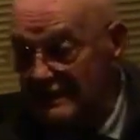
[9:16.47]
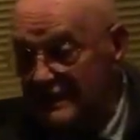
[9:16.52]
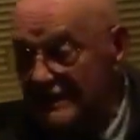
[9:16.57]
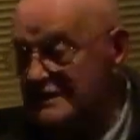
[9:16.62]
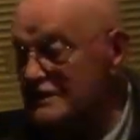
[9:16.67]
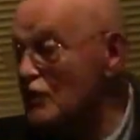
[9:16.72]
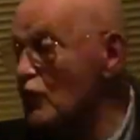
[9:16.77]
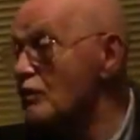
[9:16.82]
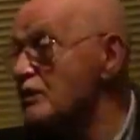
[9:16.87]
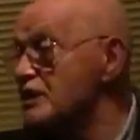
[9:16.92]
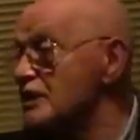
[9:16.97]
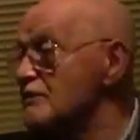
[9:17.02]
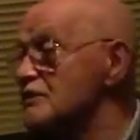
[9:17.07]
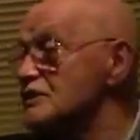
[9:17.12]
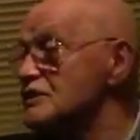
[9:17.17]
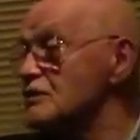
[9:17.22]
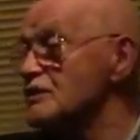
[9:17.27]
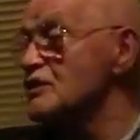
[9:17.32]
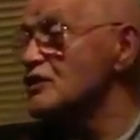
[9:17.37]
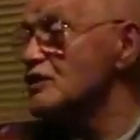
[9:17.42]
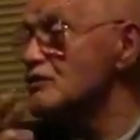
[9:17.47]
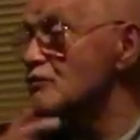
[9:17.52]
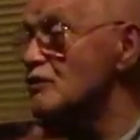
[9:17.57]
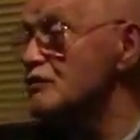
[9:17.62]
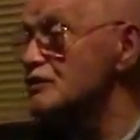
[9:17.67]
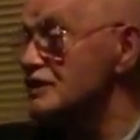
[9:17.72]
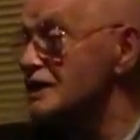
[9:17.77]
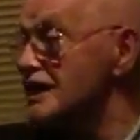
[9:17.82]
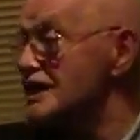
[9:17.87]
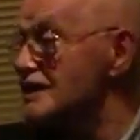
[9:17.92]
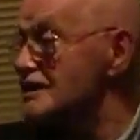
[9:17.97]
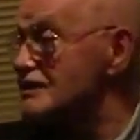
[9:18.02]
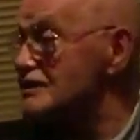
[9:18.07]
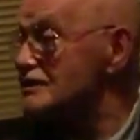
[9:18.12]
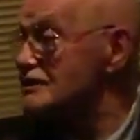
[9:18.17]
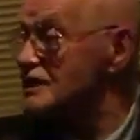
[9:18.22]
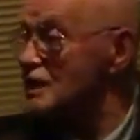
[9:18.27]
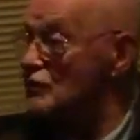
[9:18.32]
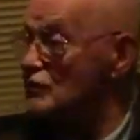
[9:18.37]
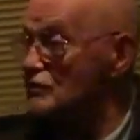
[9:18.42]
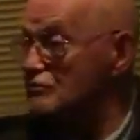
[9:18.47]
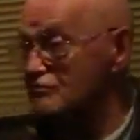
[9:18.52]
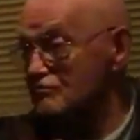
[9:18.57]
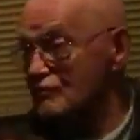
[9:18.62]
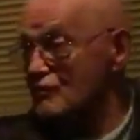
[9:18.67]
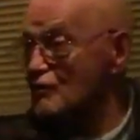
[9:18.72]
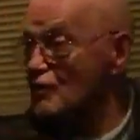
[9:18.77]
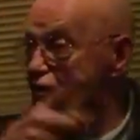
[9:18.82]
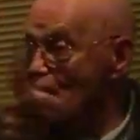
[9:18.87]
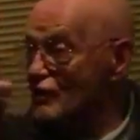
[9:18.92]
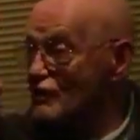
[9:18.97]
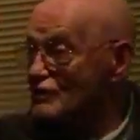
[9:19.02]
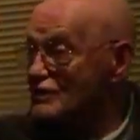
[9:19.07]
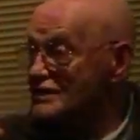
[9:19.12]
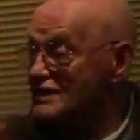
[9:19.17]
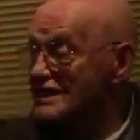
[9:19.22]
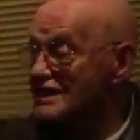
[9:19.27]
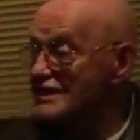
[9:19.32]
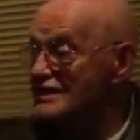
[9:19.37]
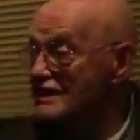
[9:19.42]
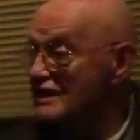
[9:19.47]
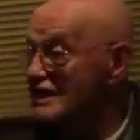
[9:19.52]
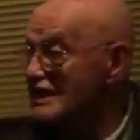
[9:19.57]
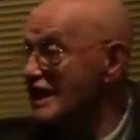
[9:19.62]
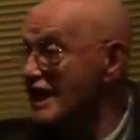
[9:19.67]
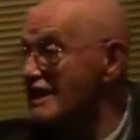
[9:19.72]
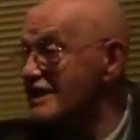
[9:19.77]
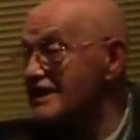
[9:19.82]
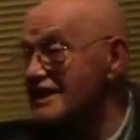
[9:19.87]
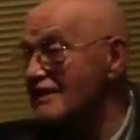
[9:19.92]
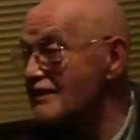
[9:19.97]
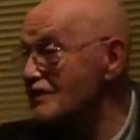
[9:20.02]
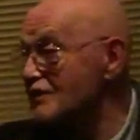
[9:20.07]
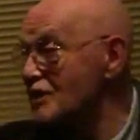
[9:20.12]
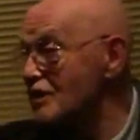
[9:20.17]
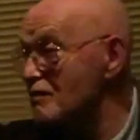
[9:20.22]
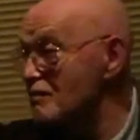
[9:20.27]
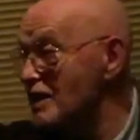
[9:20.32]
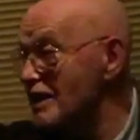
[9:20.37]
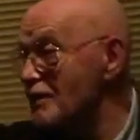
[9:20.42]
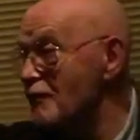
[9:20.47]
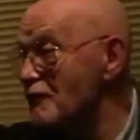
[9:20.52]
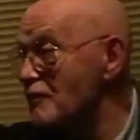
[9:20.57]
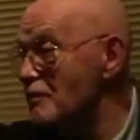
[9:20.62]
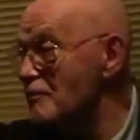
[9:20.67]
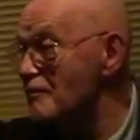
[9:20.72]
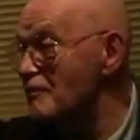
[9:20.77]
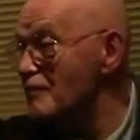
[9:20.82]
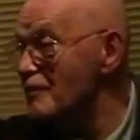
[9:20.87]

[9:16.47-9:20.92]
he said, "I'll give it to you when I come upstairs," because they were going on stage, and they never got it back of him.